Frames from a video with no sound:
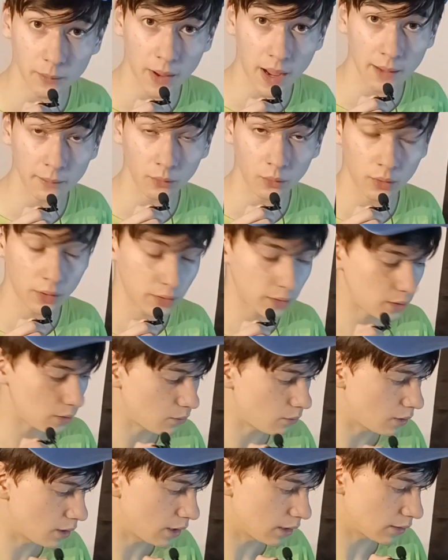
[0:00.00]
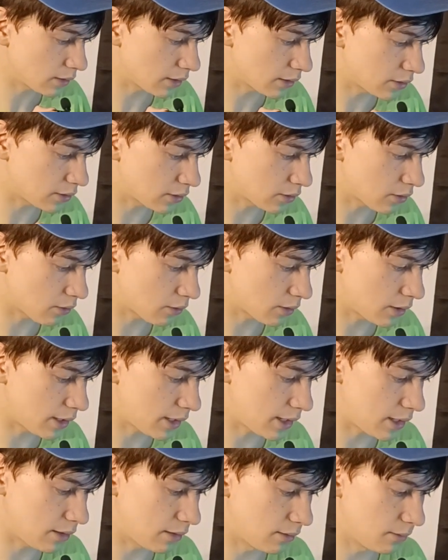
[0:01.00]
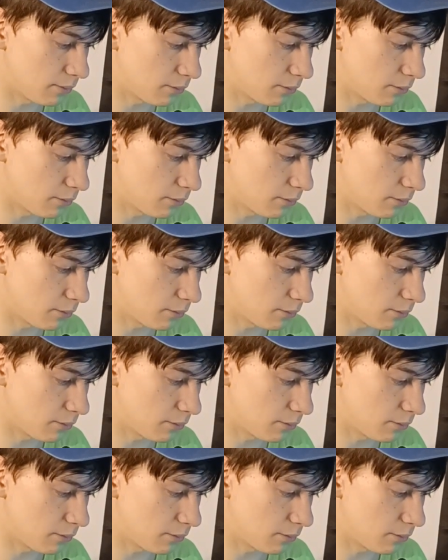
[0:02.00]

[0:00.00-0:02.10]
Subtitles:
Bible with you, let's start in